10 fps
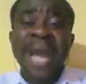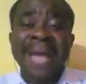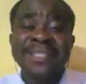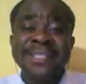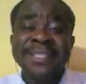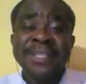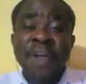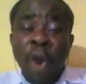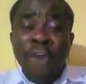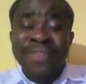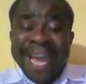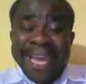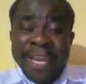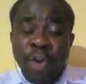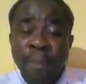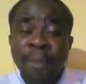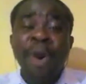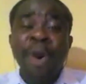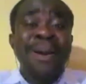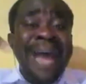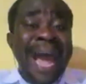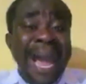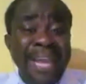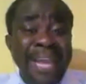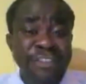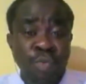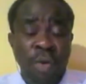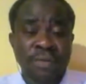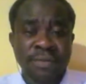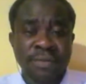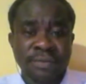at other income under IAS 1.